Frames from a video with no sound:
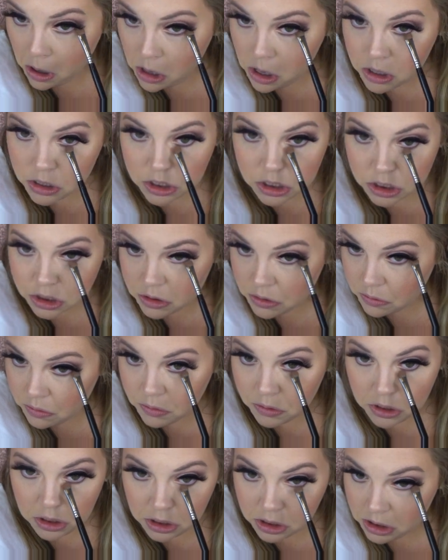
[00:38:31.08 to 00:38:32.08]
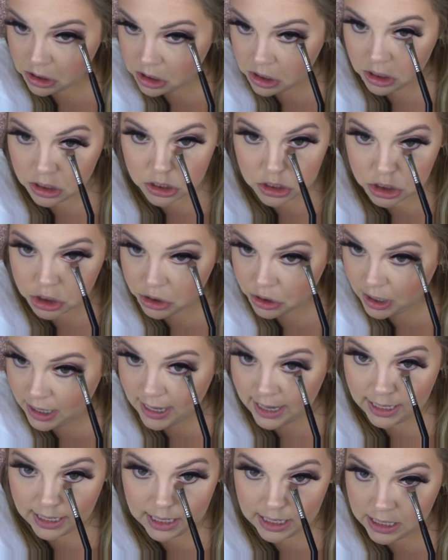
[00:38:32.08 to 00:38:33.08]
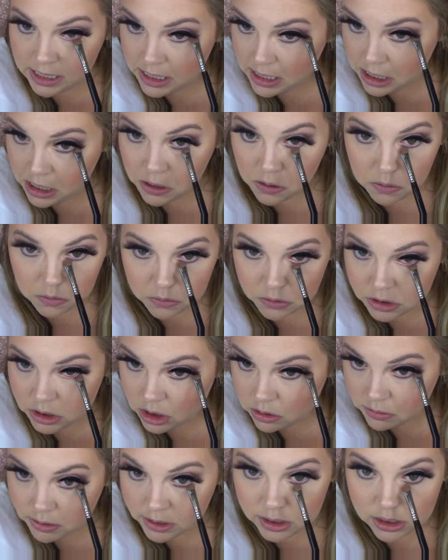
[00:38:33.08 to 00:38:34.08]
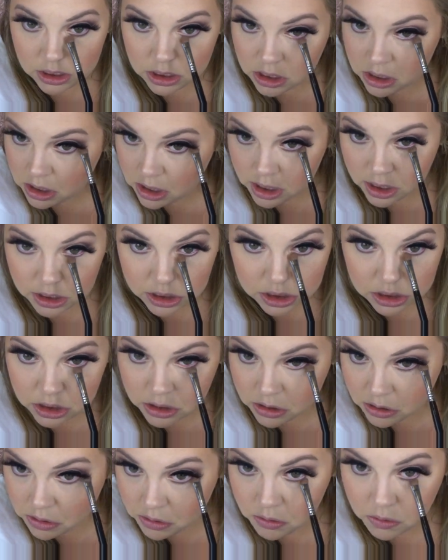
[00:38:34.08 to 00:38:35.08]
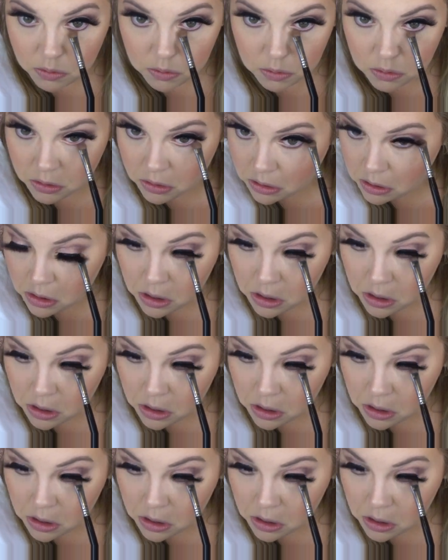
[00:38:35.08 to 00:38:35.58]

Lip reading: And just really drag it down so it's not so